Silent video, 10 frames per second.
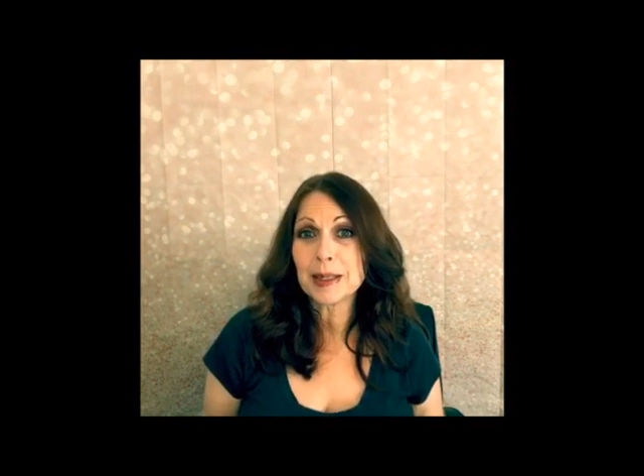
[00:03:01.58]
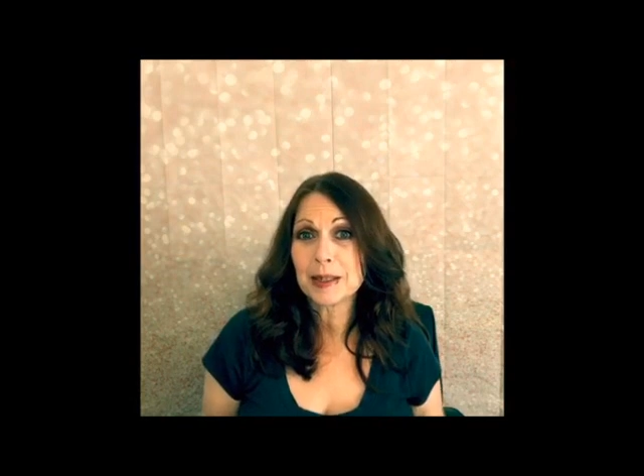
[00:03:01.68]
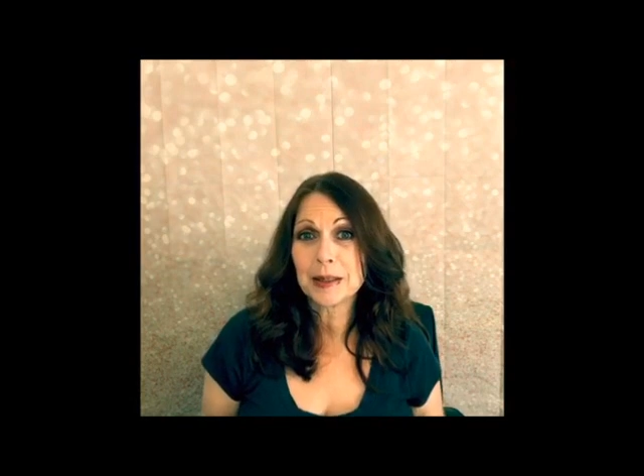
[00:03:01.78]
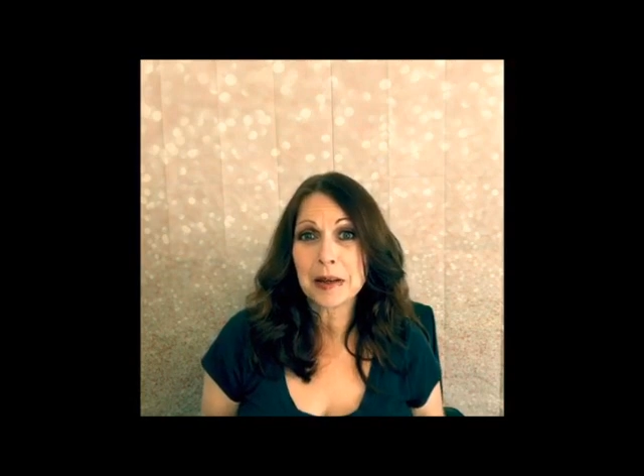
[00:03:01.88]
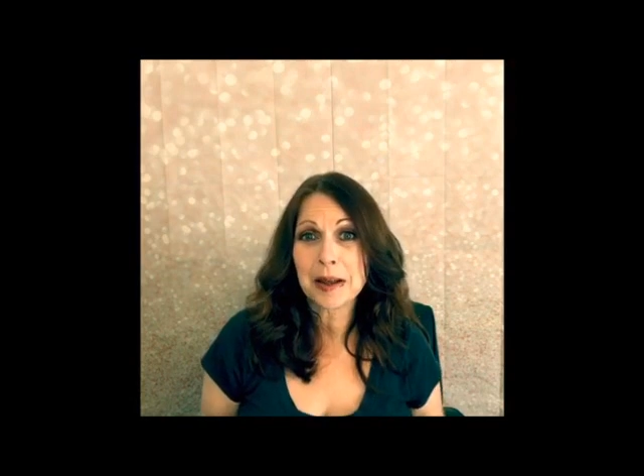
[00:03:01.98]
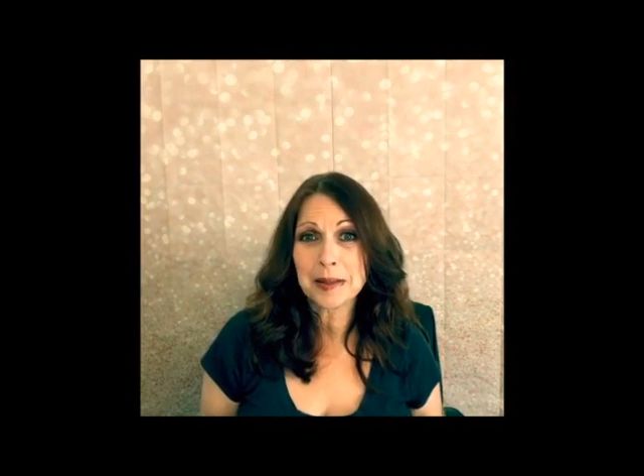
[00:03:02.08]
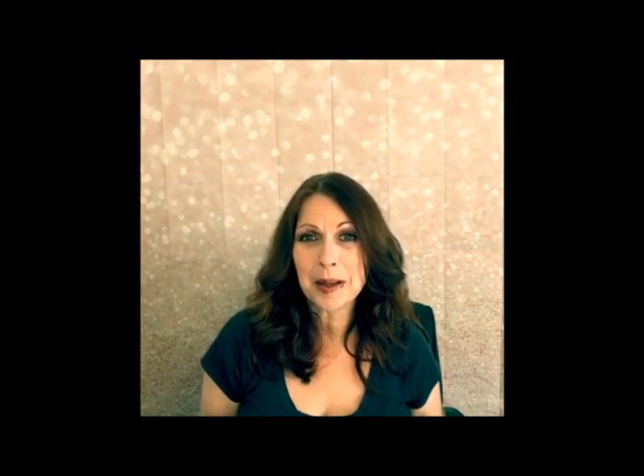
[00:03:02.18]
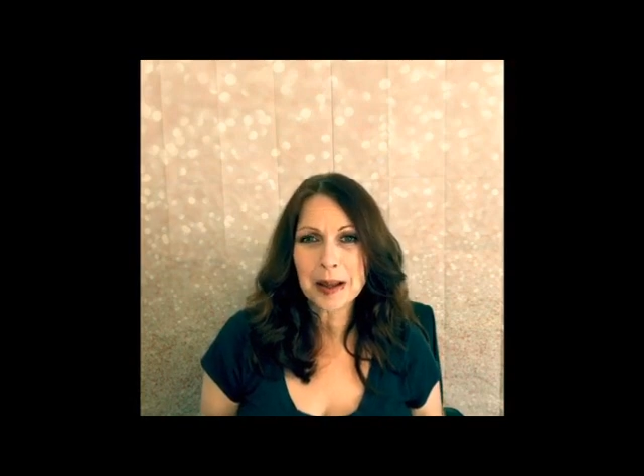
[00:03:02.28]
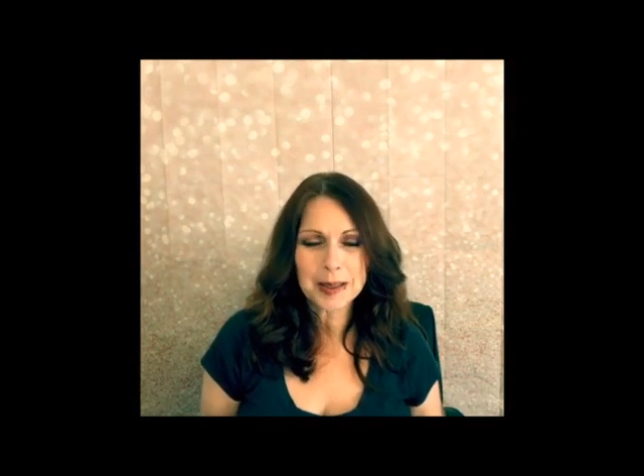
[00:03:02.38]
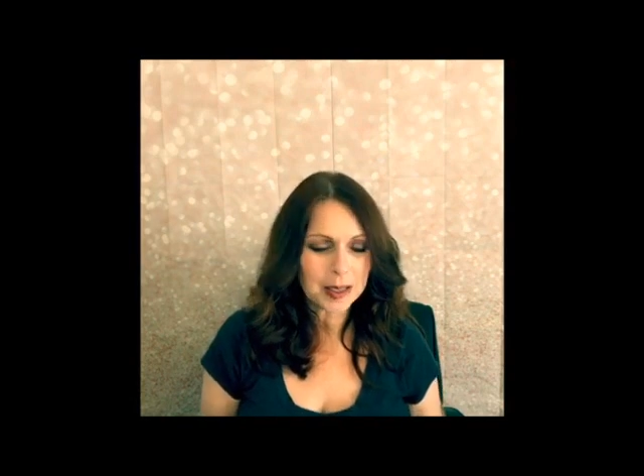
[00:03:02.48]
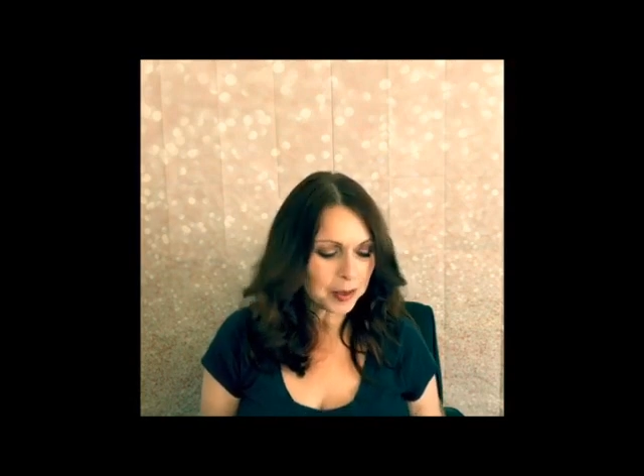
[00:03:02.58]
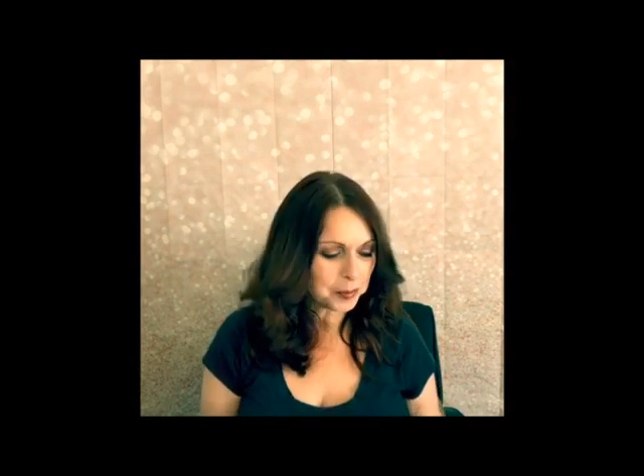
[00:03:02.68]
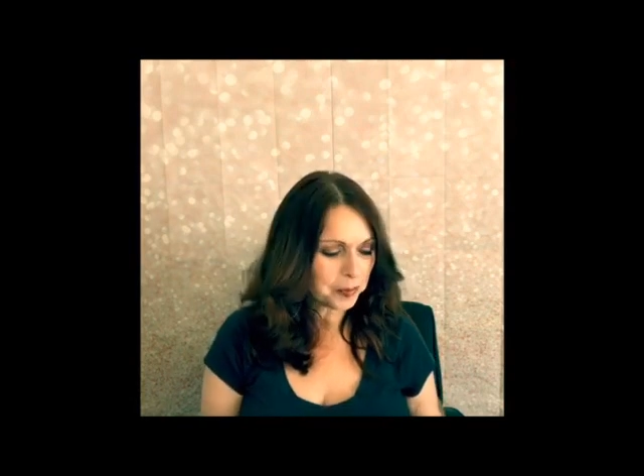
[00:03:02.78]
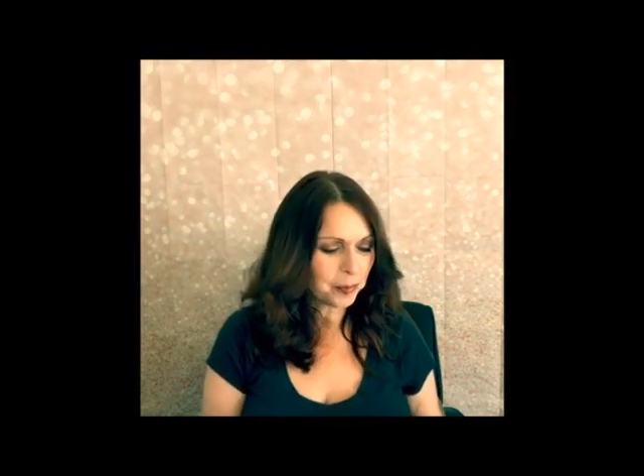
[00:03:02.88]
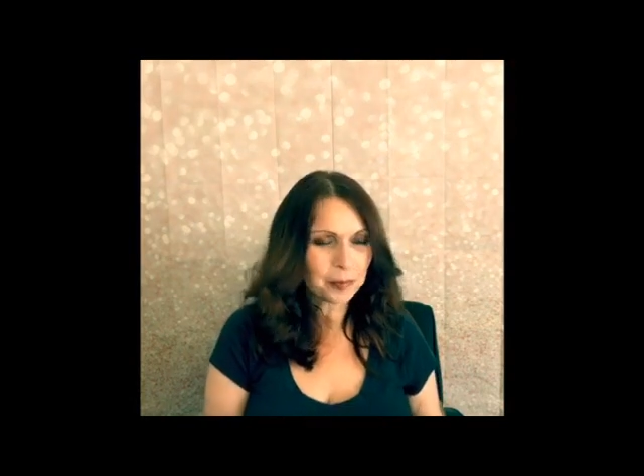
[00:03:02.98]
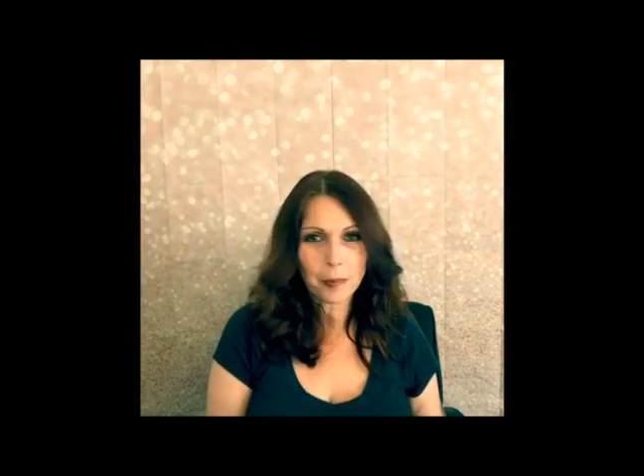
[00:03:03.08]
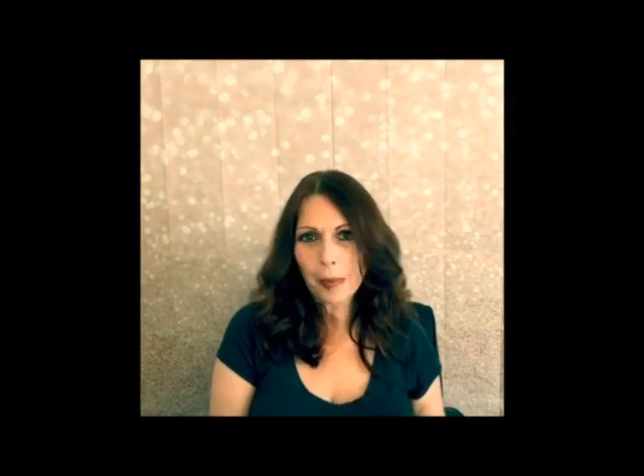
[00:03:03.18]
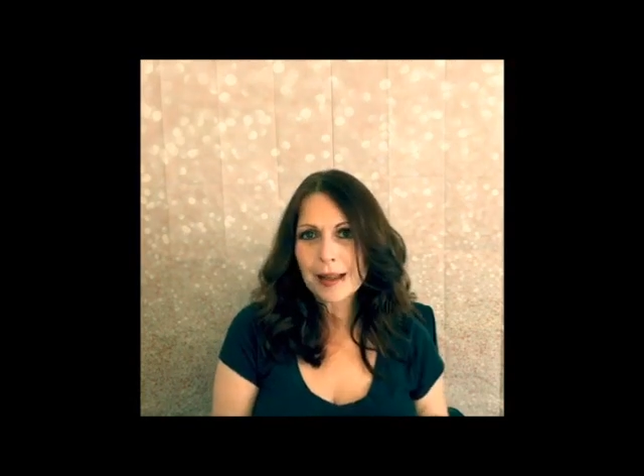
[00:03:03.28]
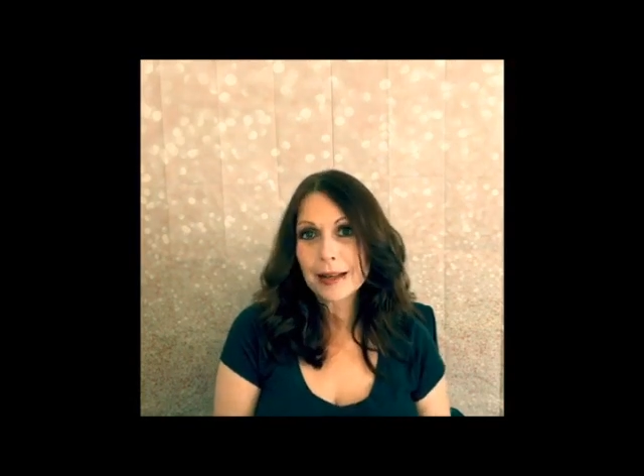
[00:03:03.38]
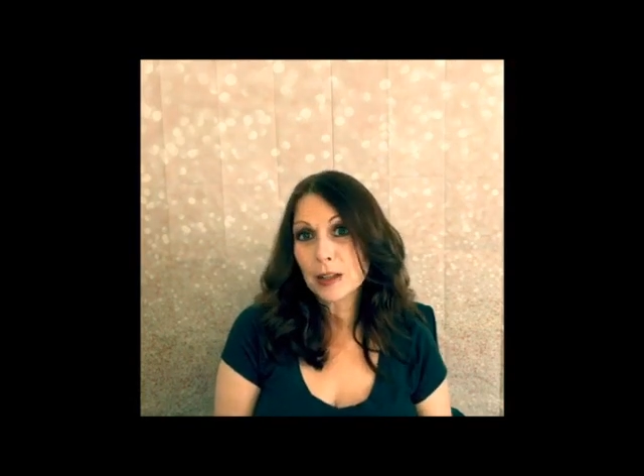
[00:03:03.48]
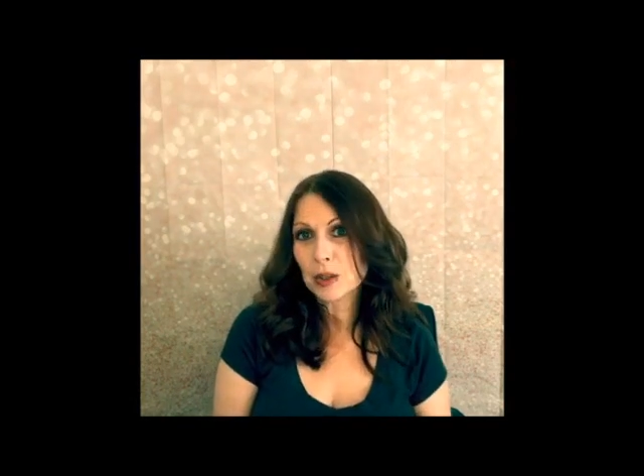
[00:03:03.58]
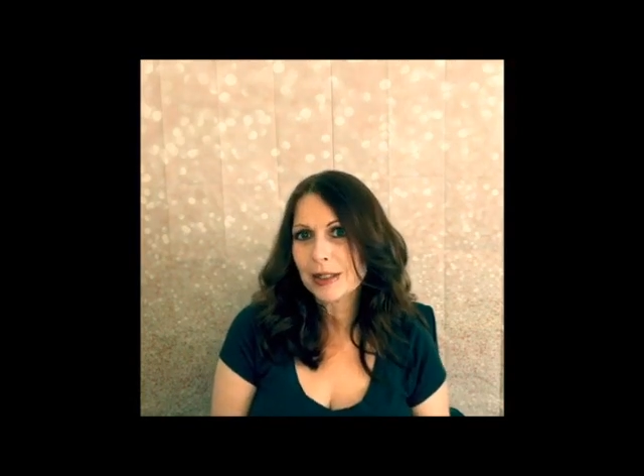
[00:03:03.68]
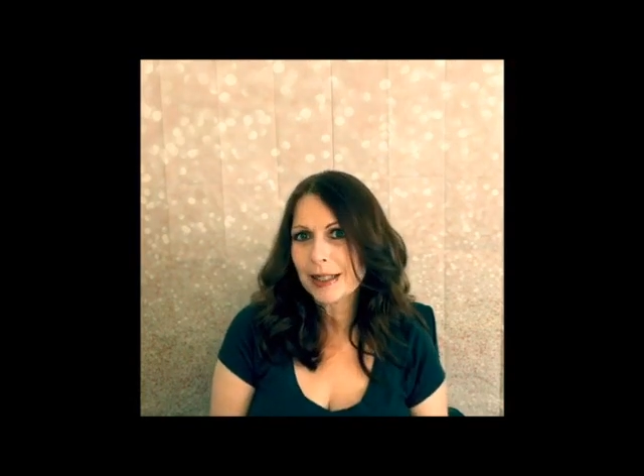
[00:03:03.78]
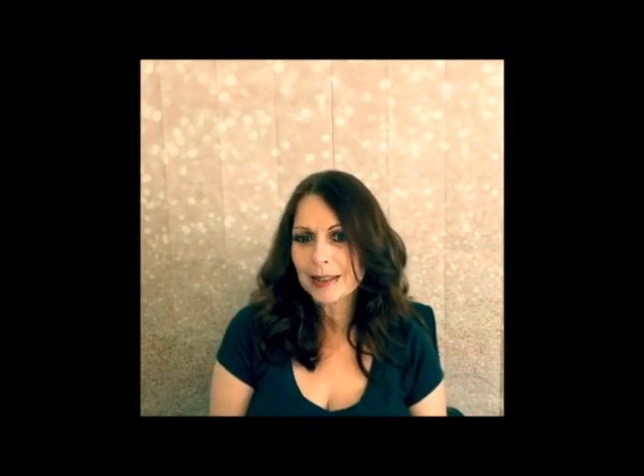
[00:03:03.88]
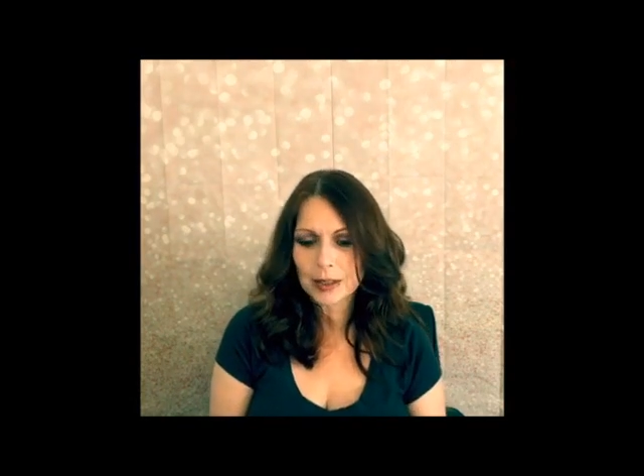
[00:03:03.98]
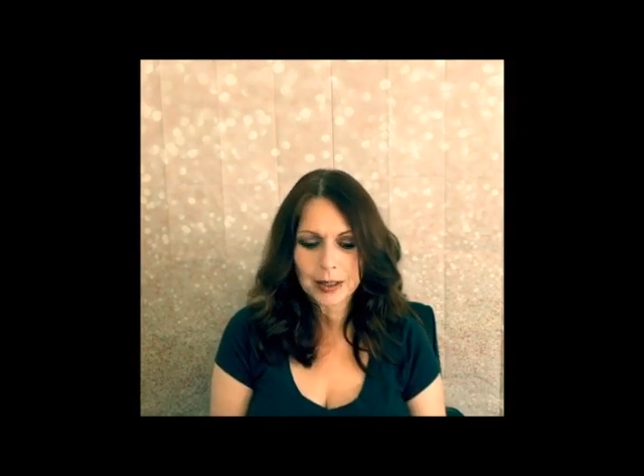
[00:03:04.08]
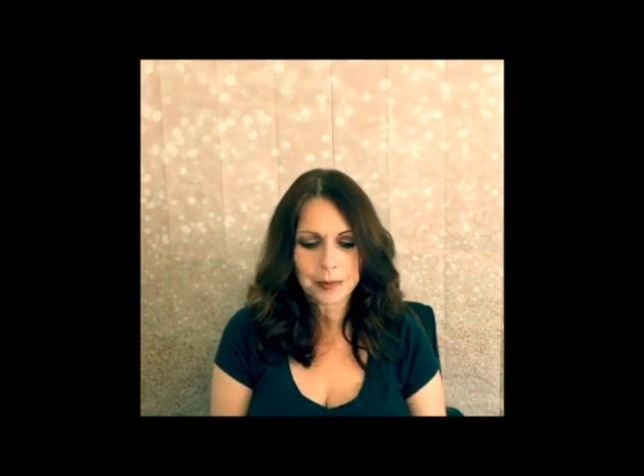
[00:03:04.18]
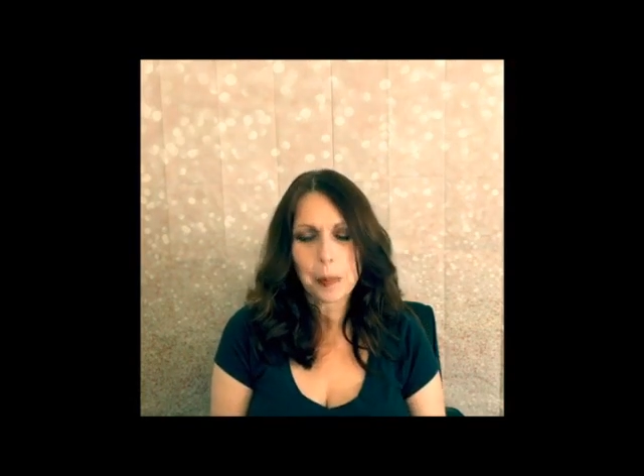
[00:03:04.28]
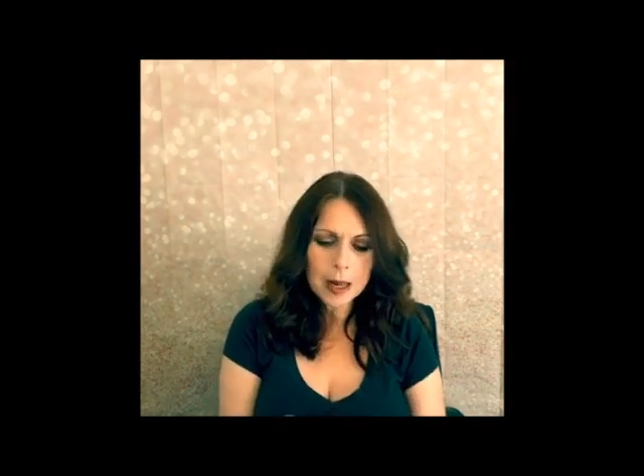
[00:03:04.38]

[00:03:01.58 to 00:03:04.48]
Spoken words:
it's non-toxic and actually tastes good.